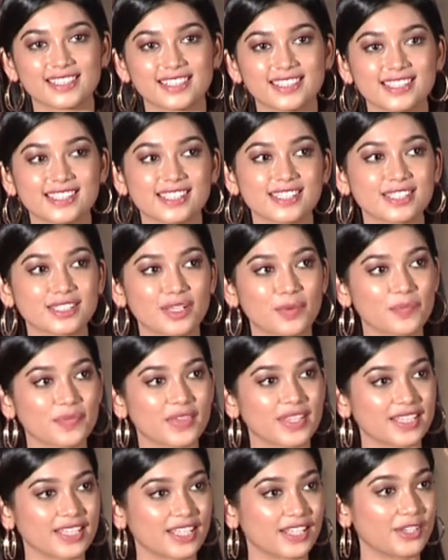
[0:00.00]
this is
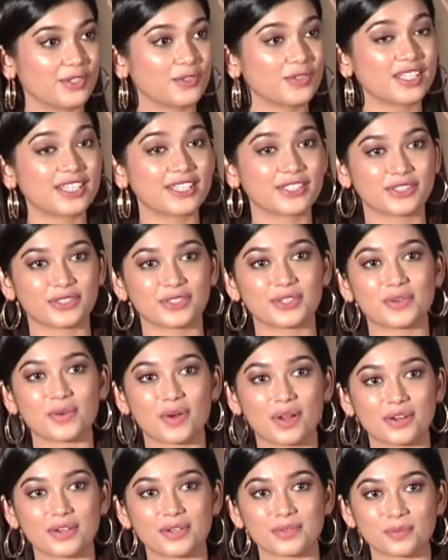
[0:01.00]
something that you need to go
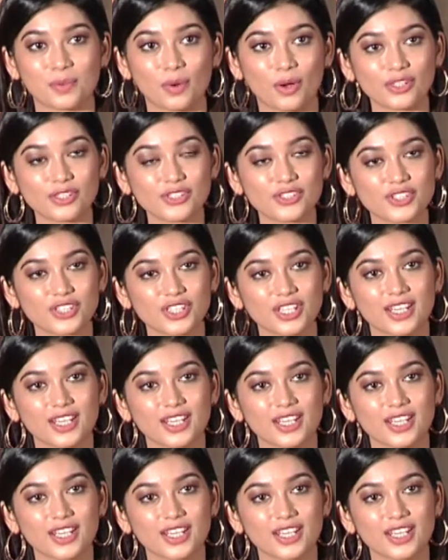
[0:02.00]
out and watch.